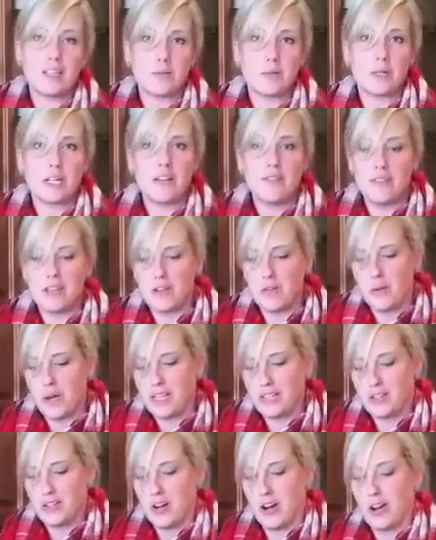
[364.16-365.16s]
Because we're giving it away
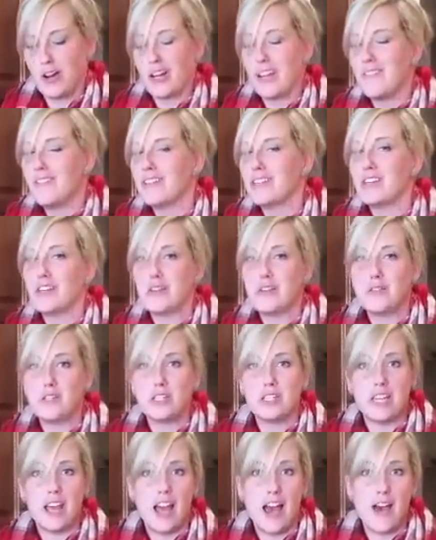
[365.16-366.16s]
as a jar, or even cute
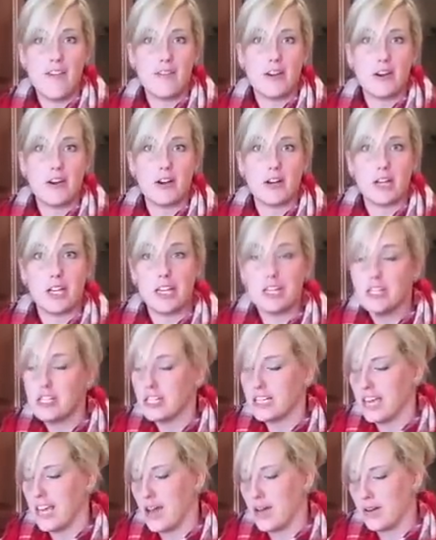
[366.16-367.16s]
just to have on our
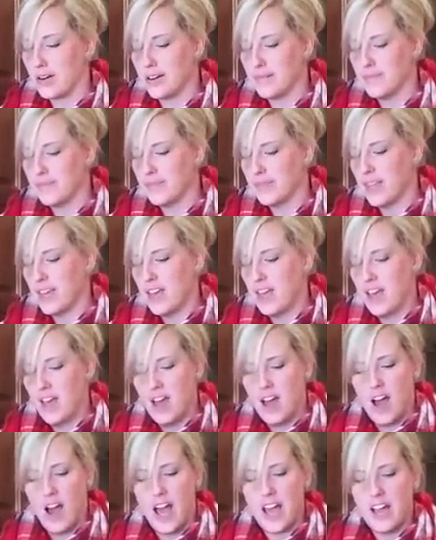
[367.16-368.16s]
kitchen counter.
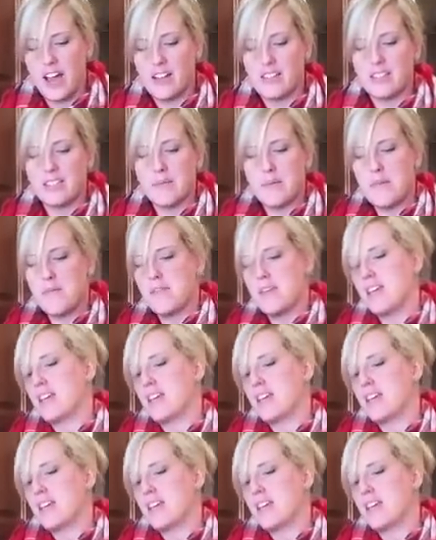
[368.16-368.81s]
I got some of